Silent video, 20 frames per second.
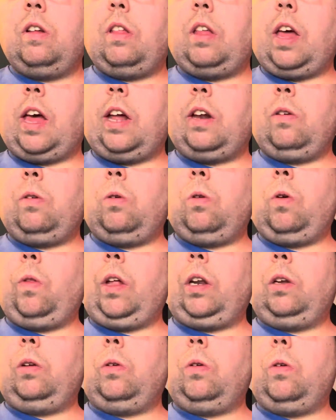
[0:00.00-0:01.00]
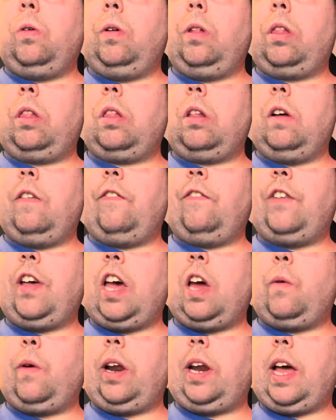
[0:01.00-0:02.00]
and all the laws of
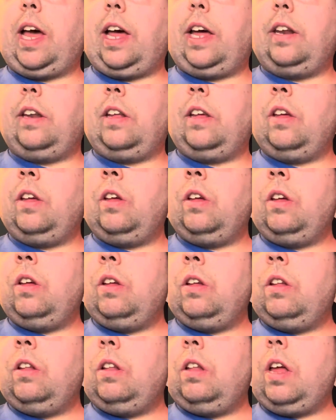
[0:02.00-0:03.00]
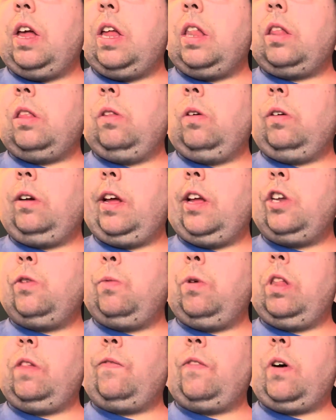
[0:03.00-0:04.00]
fairyland. His knowledge
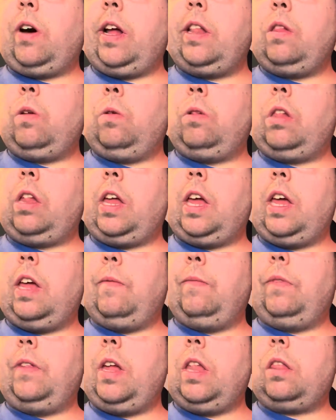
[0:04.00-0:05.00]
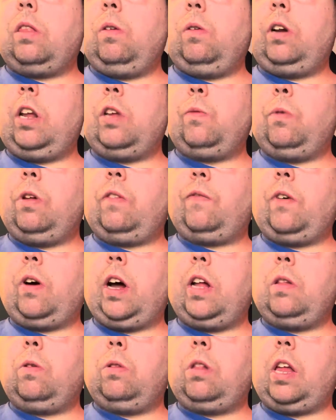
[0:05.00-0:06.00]
was vital to him. This knowledge was
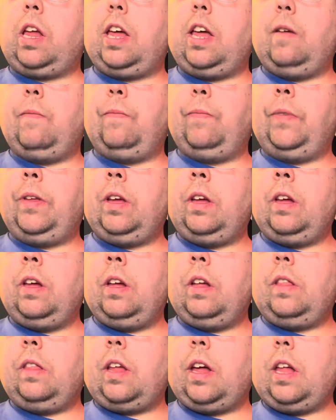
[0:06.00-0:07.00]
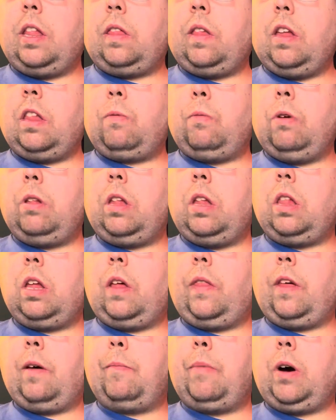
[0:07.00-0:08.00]
vital to him, as this was his
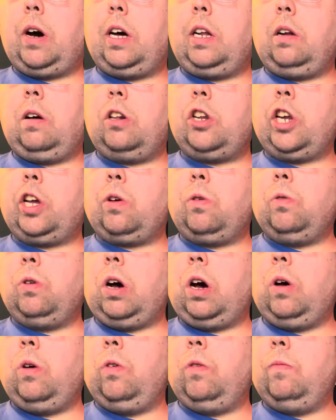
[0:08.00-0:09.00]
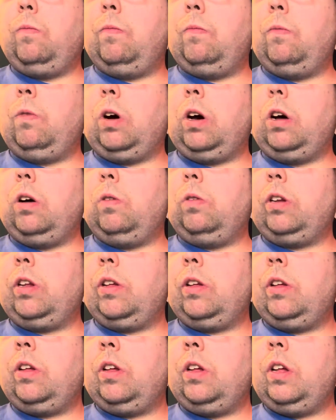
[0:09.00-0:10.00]
other biological home world.
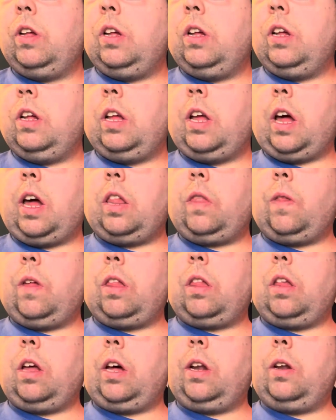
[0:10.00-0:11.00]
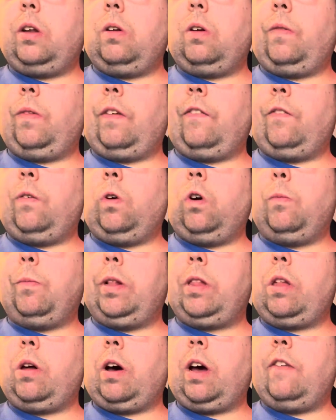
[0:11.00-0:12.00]
As the son of the former
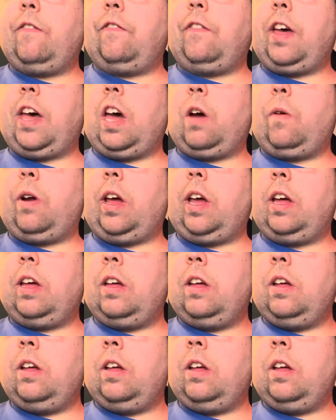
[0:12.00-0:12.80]
time fairy,